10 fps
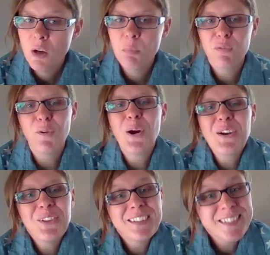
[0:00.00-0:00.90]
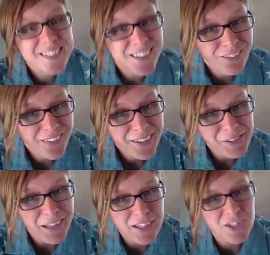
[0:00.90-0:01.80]
before listening to the video
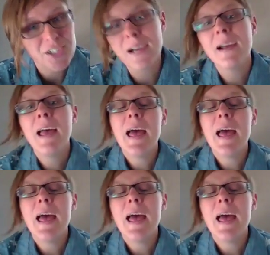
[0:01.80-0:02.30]
lecture,